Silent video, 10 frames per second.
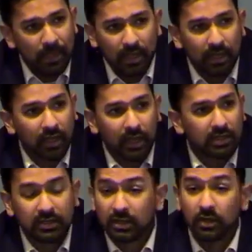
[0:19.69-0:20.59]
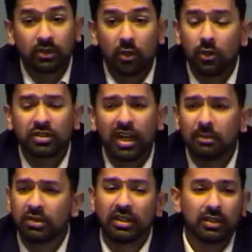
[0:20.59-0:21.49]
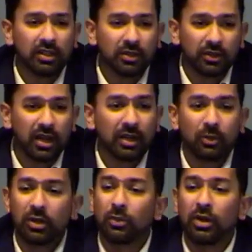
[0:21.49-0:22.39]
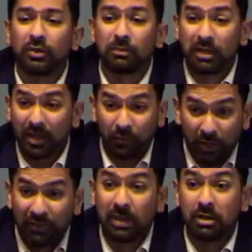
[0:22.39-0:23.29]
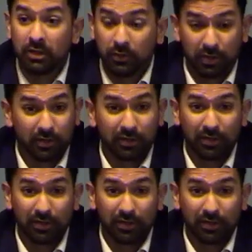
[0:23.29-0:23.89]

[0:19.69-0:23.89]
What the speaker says: and I just the whole time I was like, God, what have I been doing?